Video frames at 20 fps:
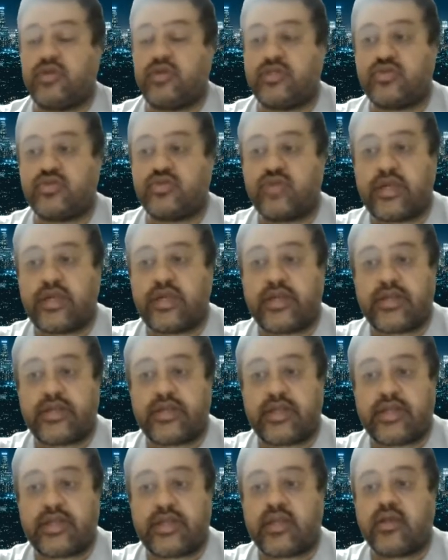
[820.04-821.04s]
student
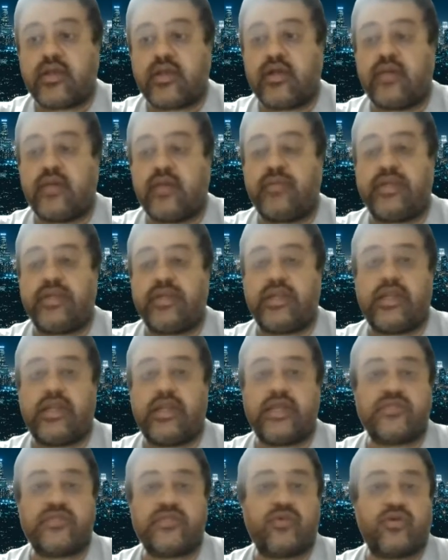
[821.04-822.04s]
intake pretty
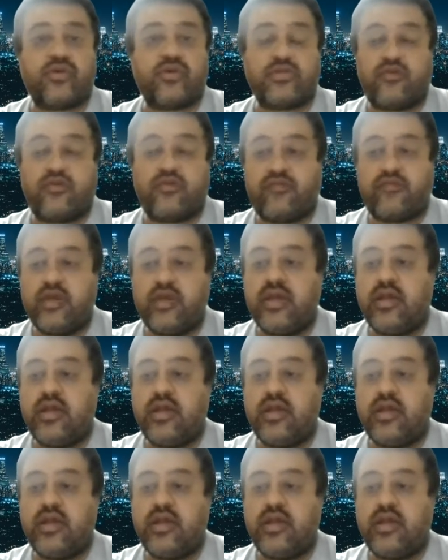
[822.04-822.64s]
less because of